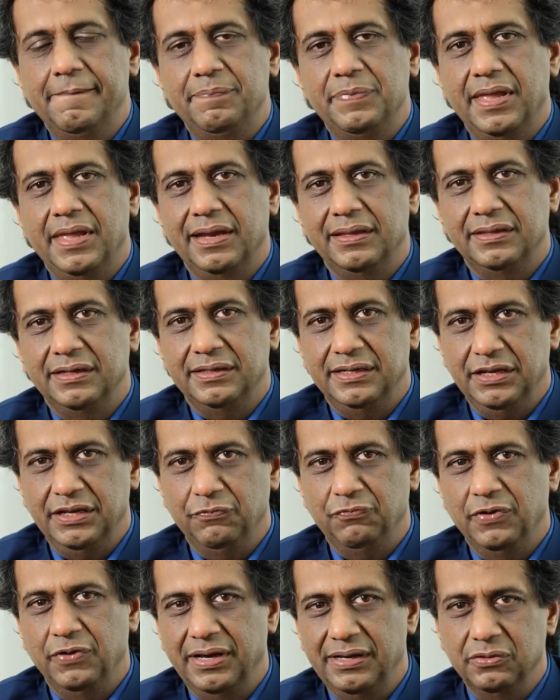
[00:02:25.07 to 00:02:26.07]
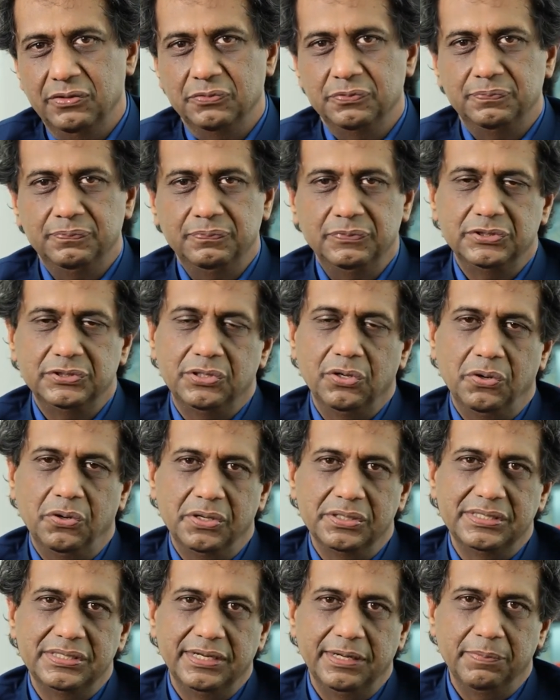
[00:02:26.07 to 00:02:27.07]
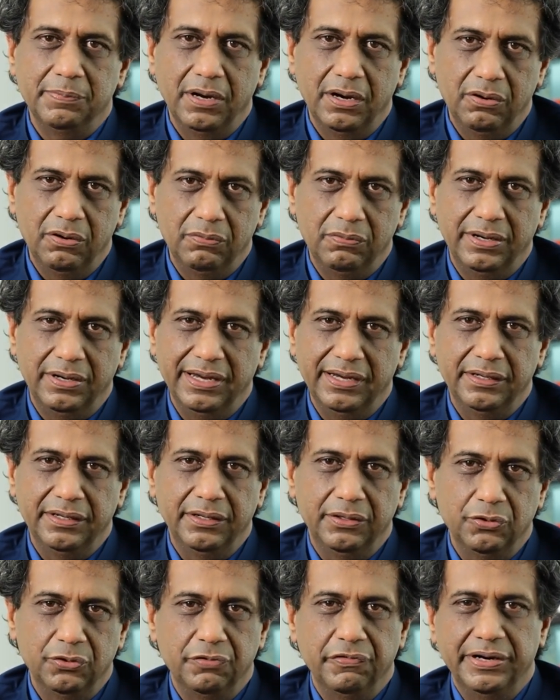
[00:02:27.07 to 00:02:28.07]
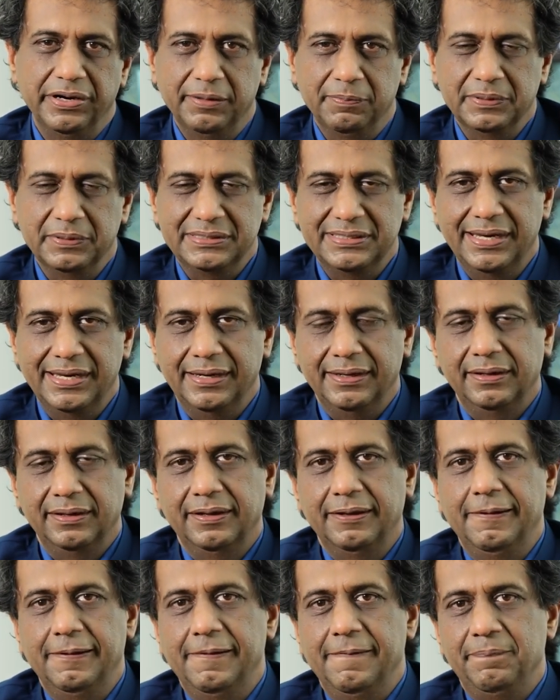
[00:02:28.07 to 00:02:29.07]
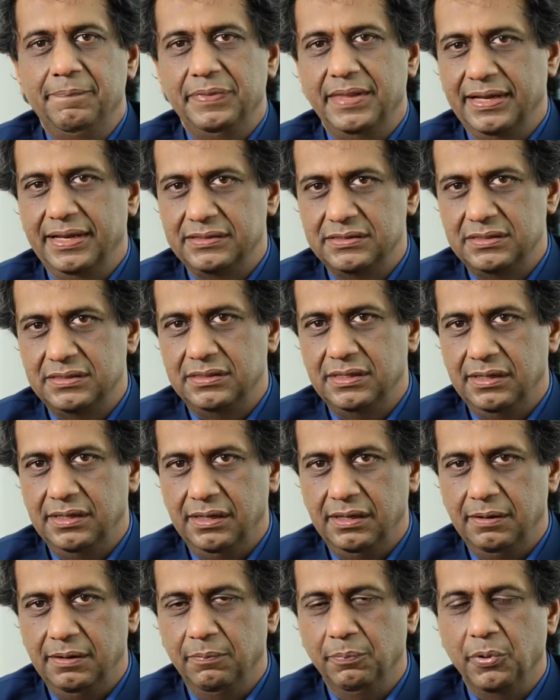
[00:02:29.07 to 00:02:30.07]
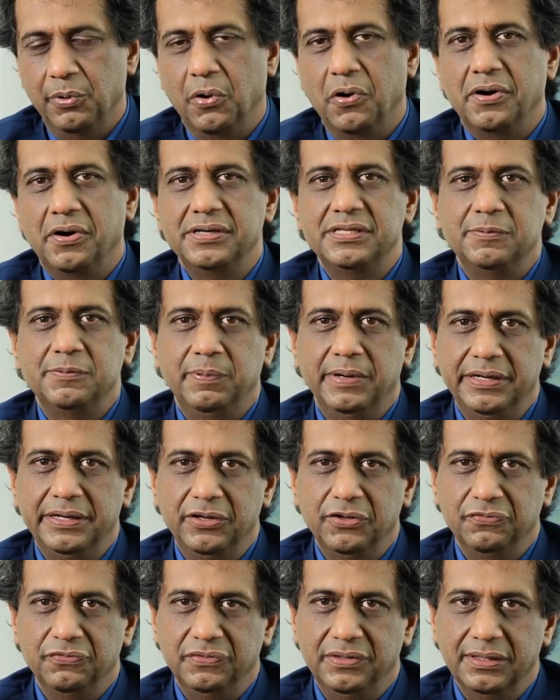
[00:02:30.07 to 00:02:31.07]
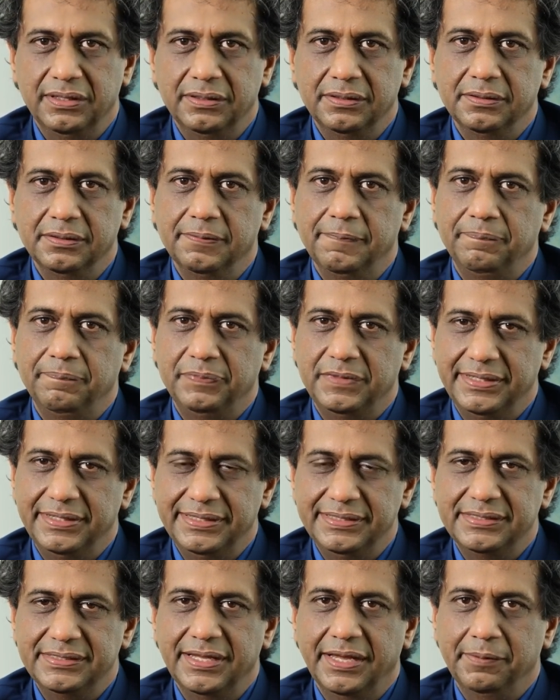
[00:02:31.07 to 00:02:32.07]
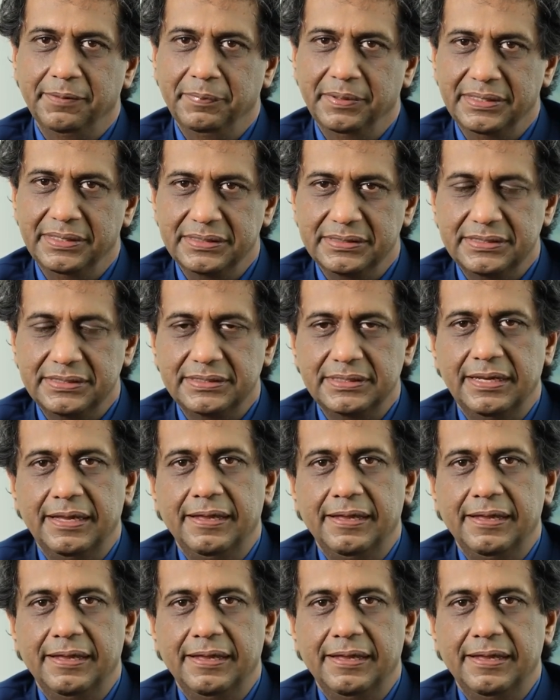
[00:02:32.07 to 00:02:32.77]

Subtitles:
and the deep value stocks are about 10 to 20%. That's the broad split of the three segments.